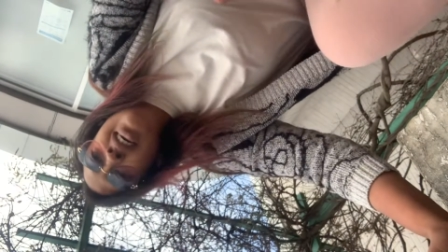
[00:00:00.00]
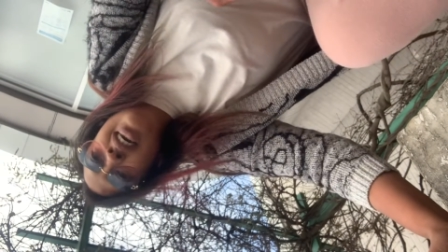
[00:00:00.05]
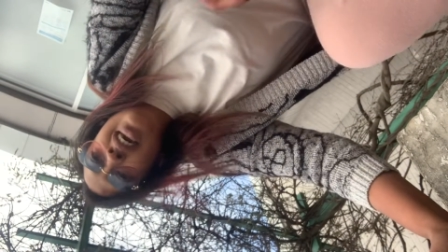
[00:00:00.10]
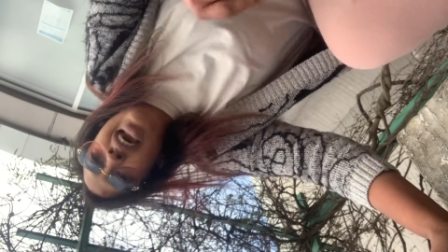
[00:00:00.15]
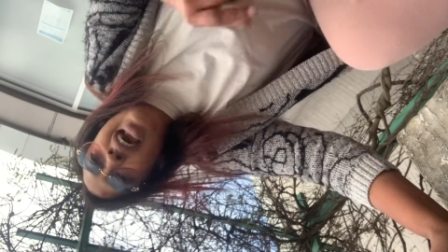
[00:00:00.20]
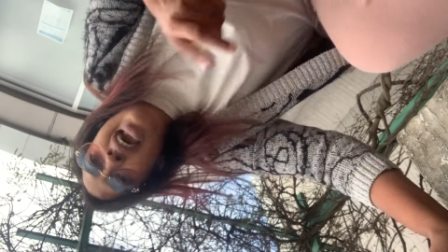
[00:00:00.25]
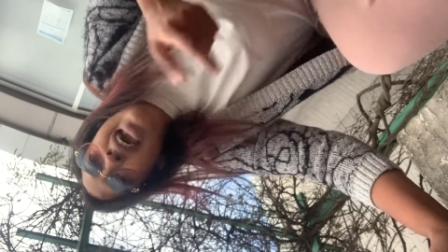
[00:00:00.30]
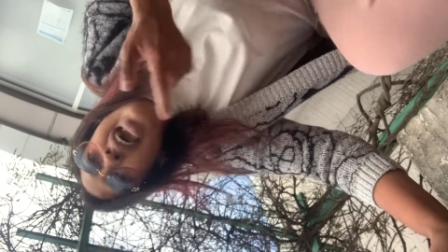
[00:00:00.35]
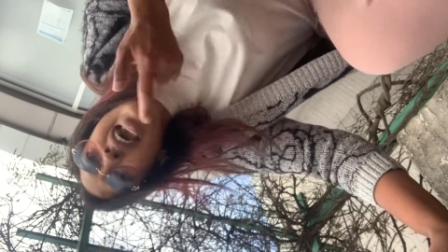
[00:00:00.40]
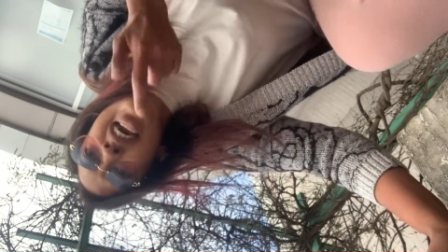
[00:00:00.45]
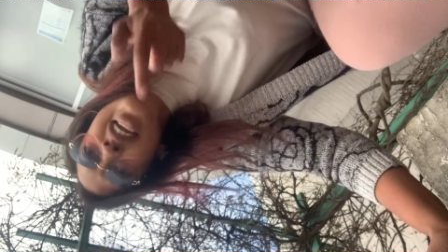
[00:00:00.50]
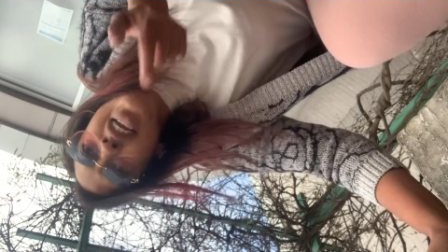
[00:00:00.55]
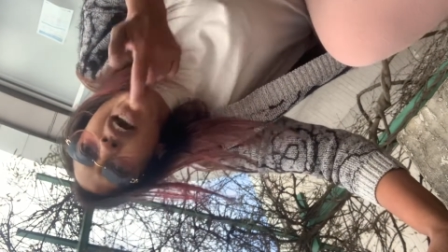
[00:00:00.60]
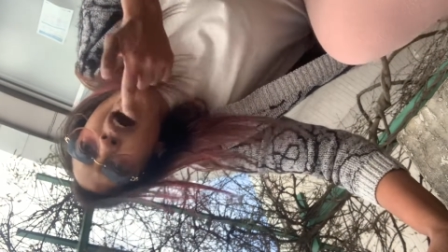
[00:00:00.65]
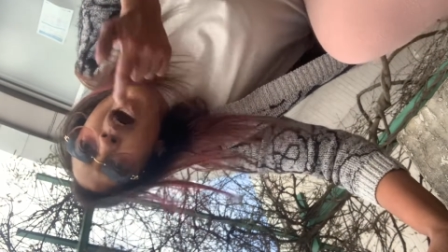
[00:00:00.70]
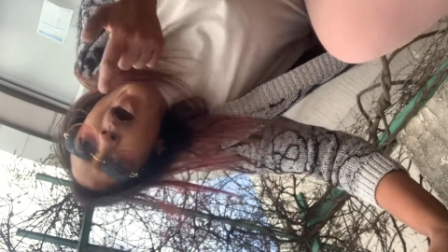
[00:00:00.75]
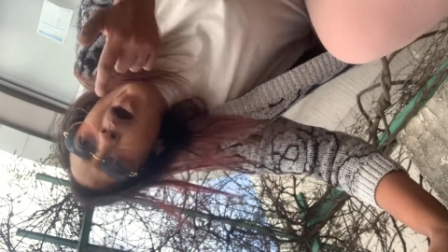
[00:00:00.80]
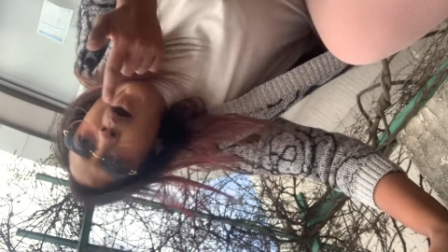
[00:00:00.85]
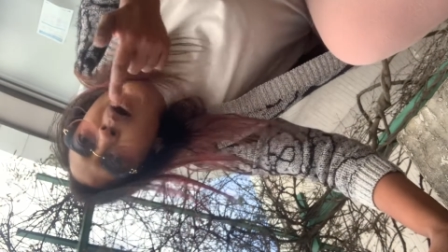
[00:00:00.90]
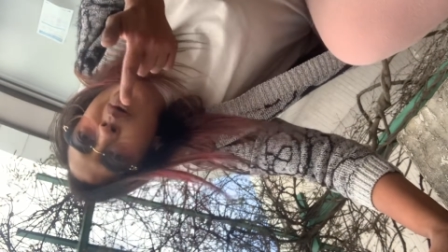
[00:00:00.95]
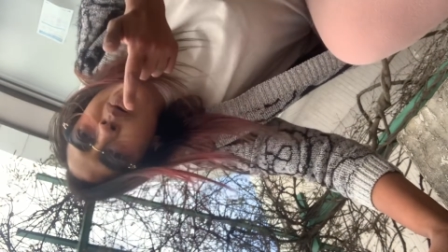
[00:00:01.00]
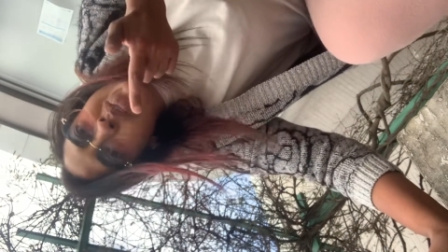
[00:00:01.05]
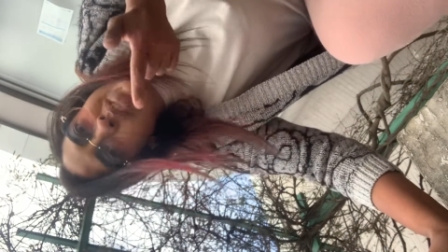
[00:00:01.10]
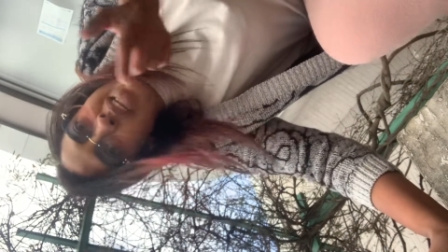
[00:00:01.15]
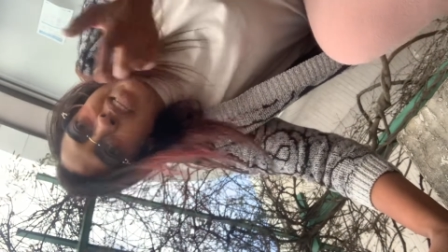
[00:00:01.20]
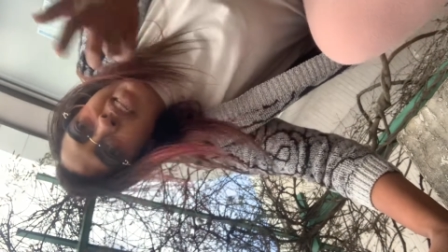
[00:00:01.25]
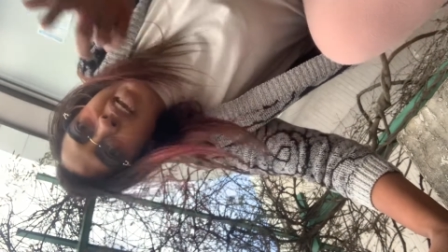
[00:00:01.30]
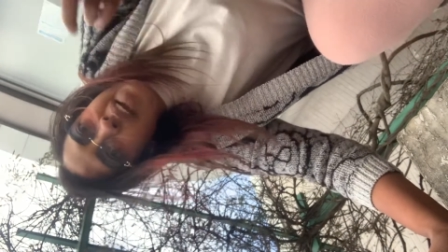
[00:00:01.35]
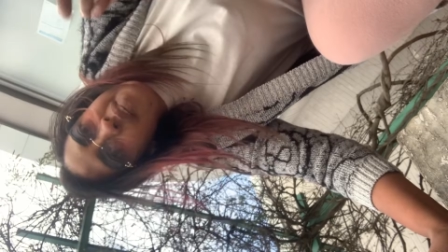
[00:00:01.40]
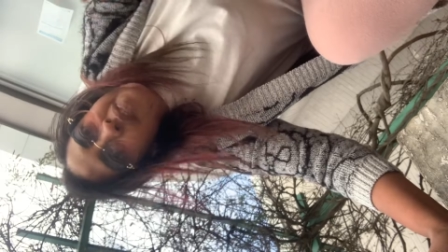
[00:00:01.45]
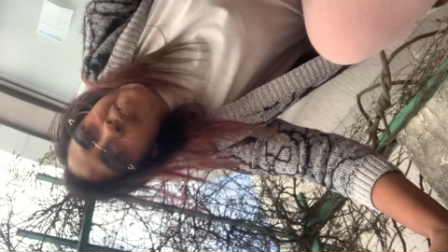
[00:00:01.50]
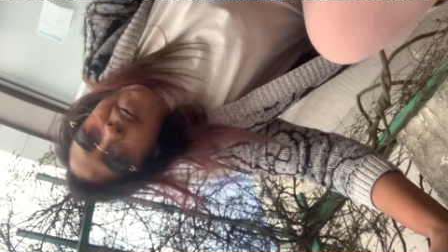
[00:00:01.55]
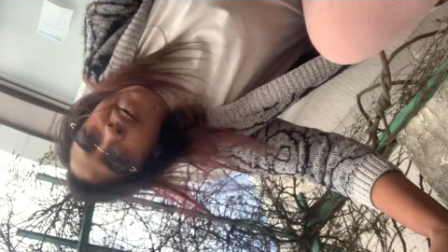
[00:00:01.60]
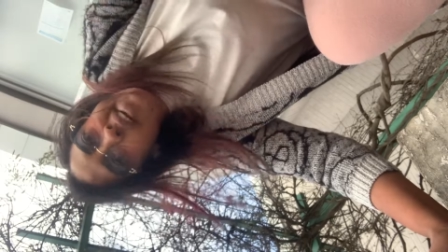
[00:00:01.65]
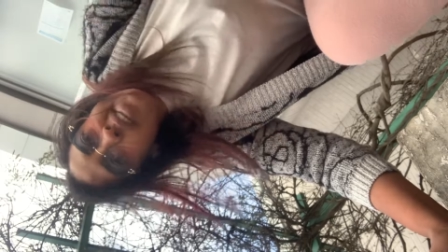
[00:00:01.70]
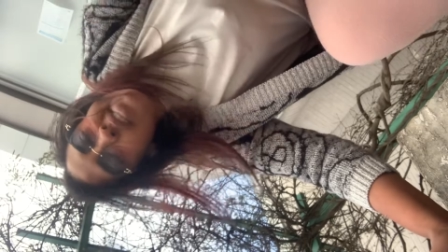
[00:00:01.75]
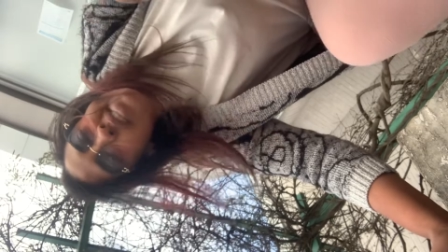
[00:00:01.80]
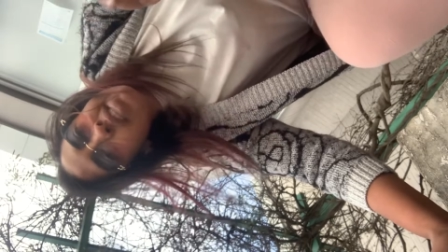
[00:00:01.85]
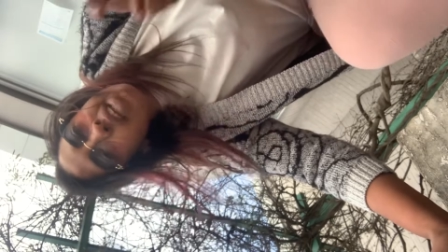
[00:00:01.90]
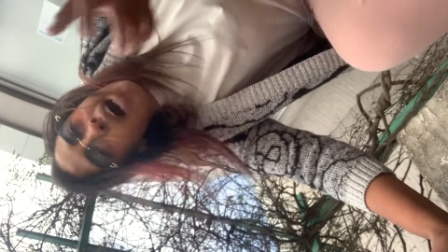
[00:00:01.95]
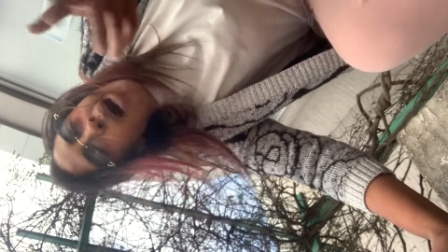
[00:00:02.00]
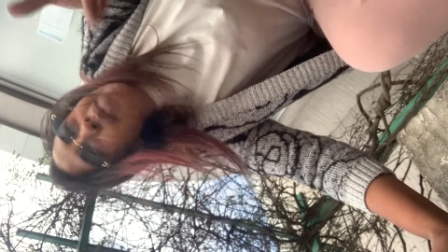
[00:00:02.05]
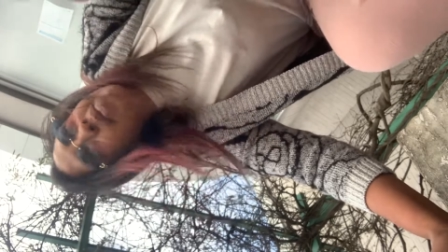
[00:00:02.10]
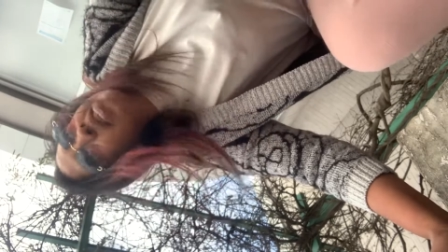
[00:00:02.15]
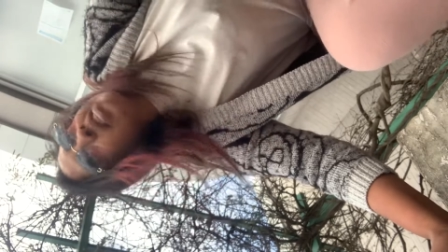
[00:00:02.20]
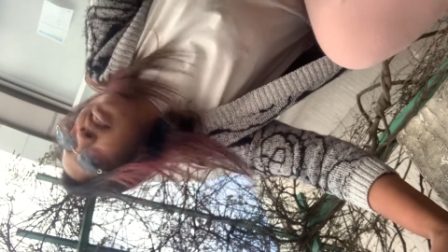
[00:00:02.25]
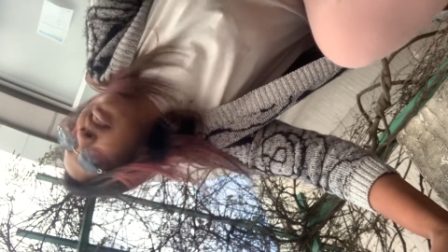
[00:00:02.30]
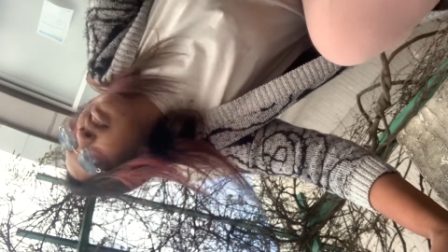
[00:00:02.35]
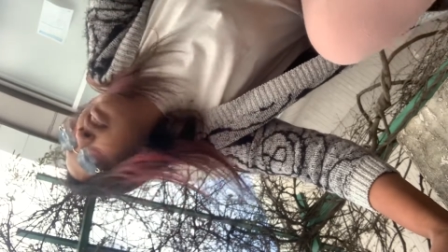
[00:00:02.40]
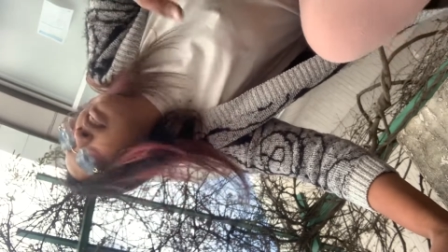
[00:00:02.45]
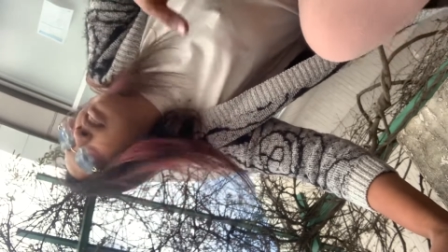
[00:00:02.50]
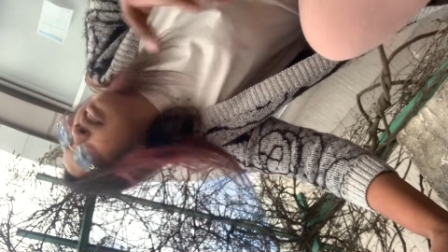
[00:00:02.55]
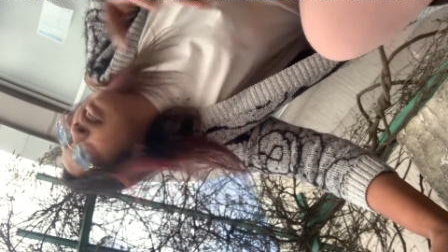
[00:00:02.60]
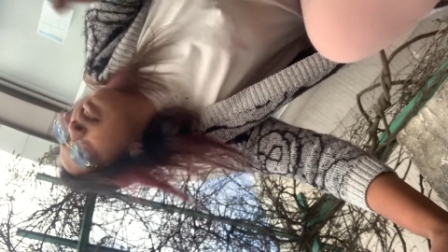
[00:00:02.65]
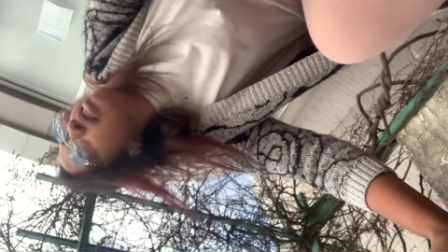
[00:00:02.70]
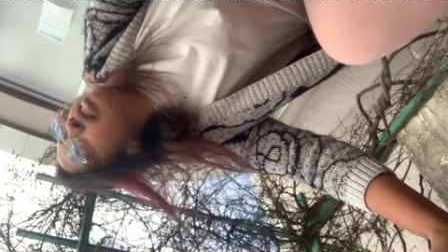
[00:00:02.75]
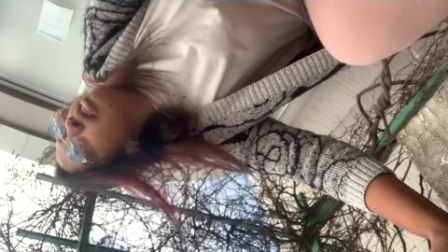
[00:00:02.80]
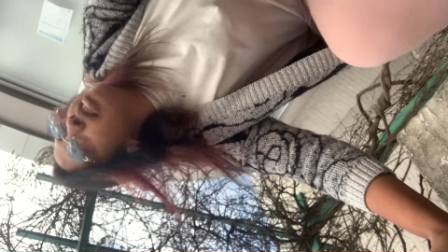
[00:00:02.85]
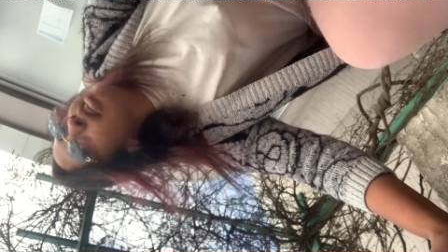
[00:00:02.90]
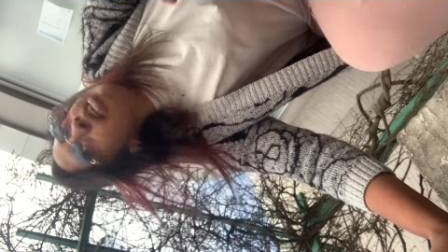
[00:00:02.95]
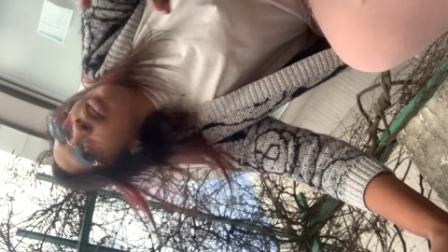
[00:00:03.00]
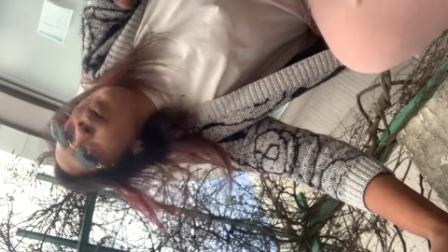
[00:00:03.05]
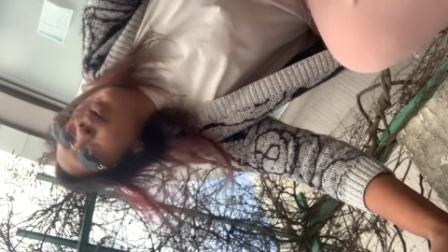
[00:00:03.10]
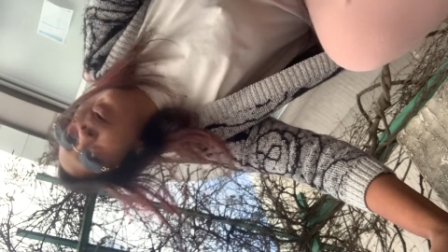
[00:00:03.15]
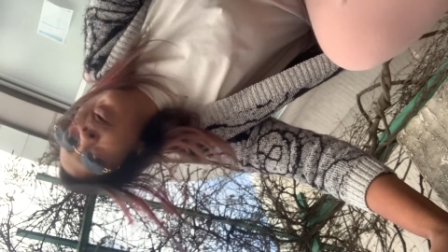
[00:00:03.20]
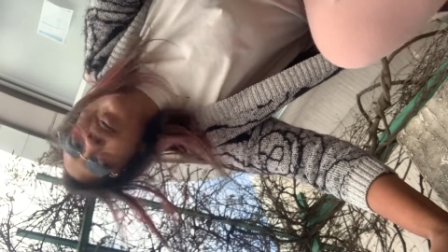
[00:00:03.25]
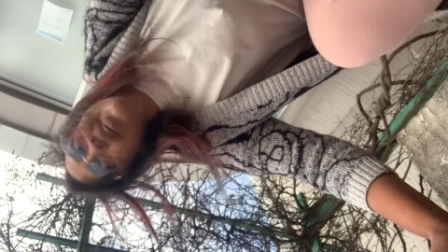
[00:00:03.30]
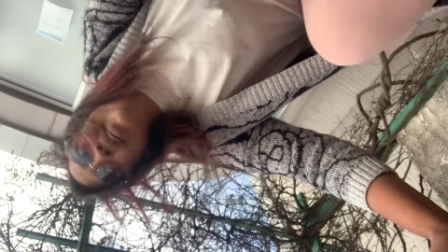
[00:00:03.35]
He knows the difference. Obviously, this is the Lord.